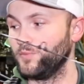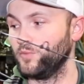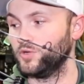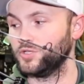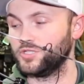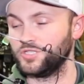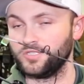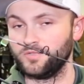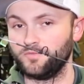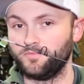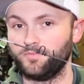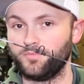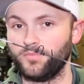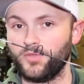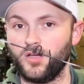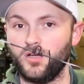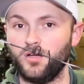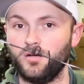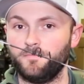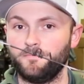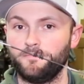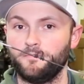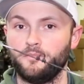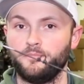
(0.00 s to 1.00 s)
which is
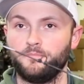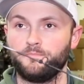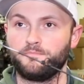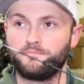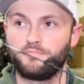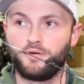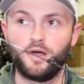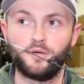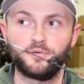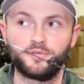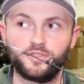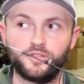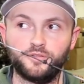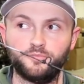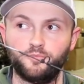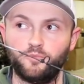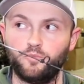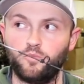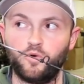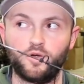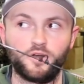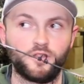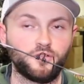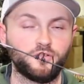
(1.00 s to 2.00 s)
probably
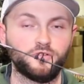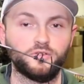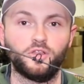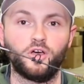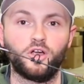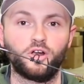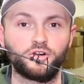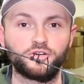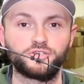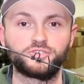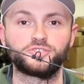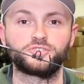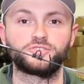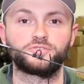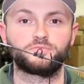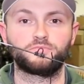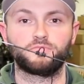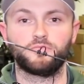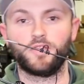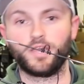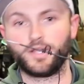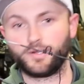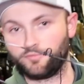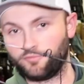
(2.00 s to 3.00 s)
one of the larger
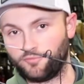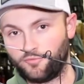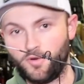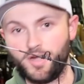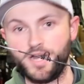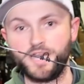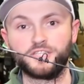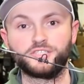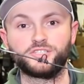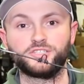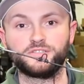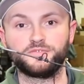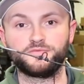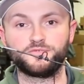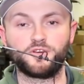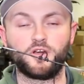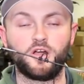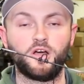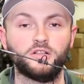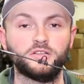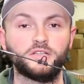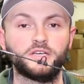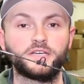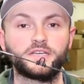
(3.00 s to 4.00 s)
like ranges of
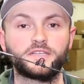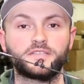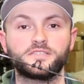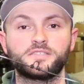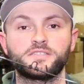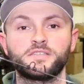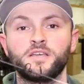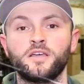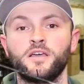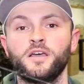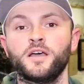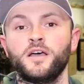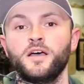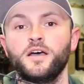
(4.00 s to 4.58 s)
draw lengths